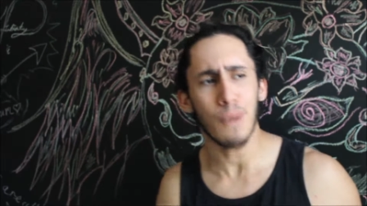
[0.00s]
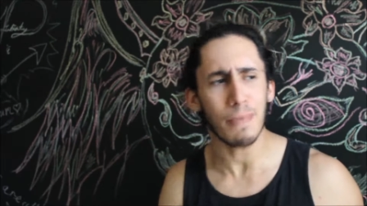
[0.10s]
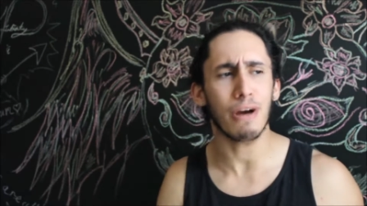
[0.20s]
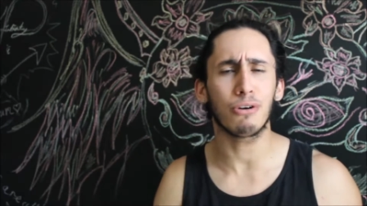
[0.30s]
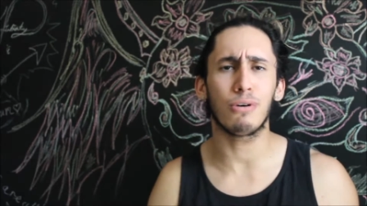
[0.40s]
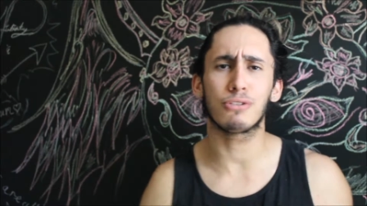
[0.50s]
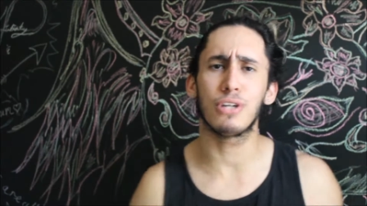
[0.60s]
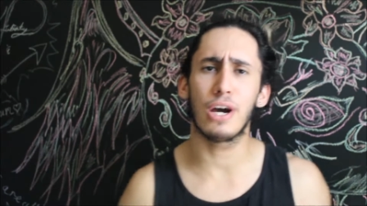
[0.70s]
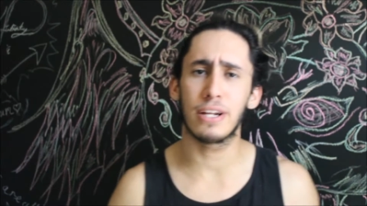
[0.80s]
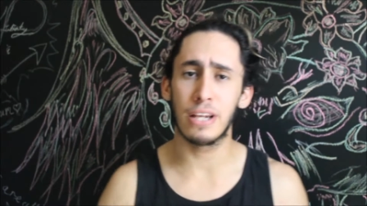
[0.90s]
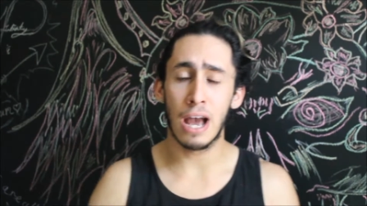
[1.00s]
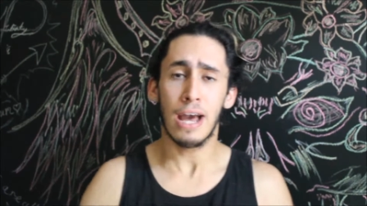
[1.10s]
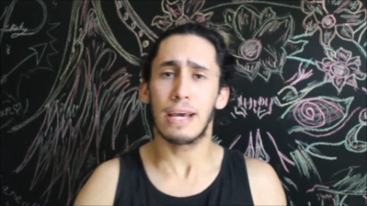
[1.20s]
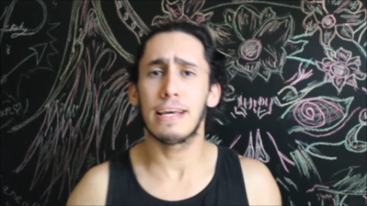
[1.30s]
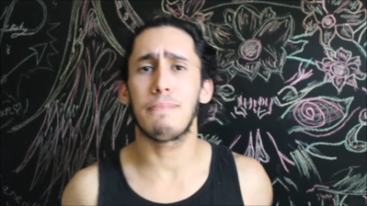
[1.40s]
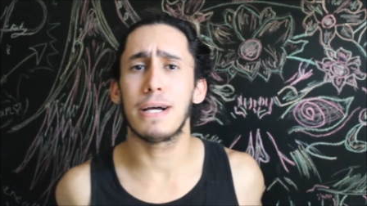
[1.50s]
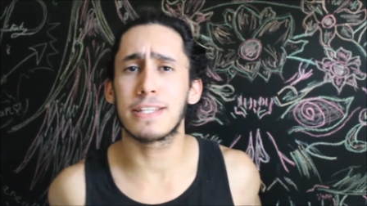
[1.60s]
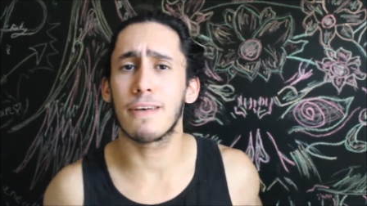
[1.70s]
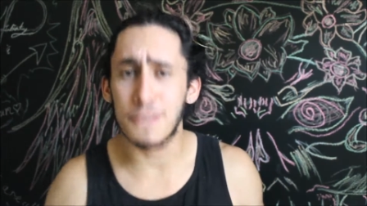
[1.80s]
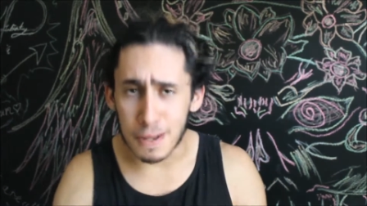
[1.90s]
Maybe I'll go outside and, and get
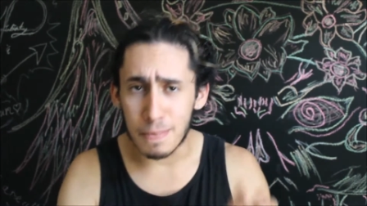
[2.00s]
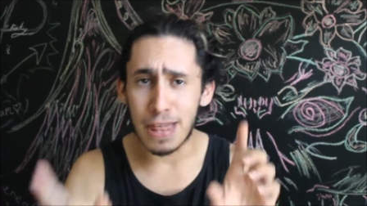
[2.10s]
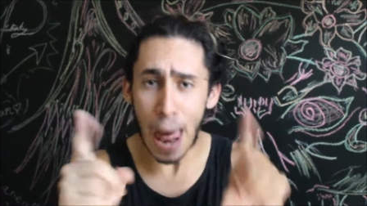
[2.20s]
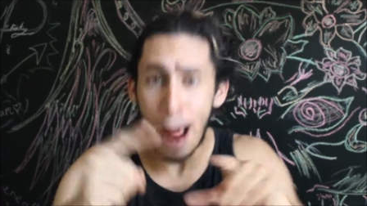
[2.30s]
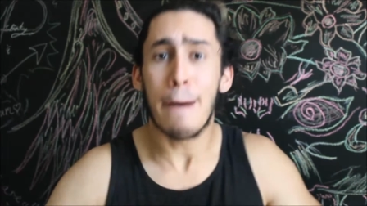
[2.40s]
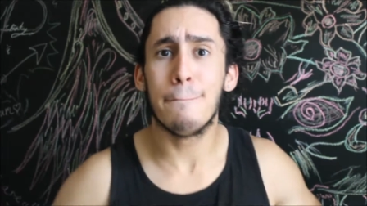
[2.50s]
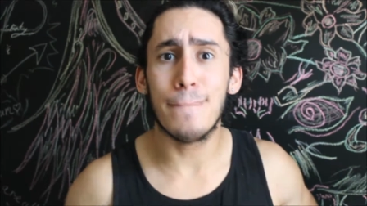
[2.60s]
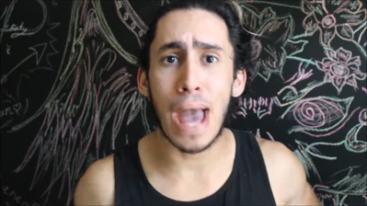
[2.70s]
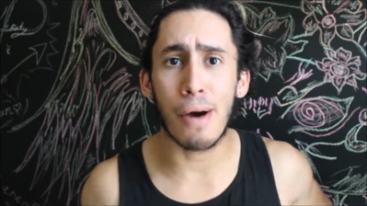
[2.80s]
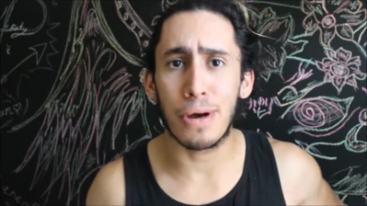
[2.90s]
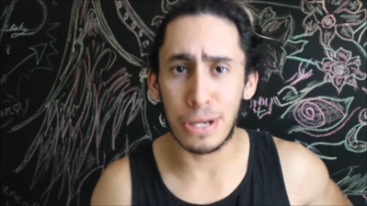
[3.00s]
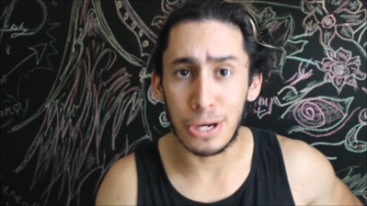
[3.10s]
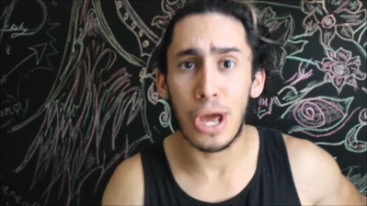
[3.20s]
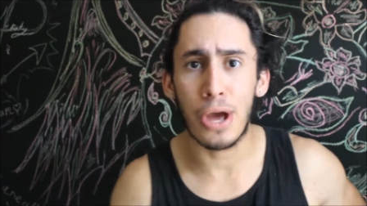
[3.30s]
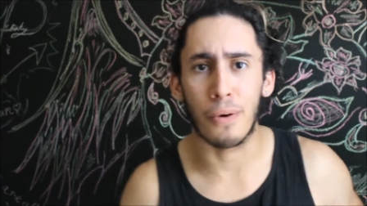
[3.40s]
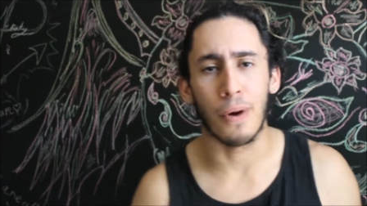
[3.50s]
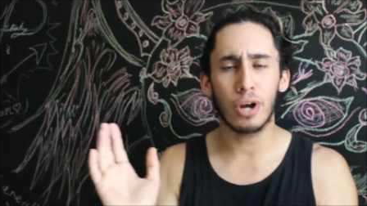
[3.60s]
myself some of that Mountain Dew.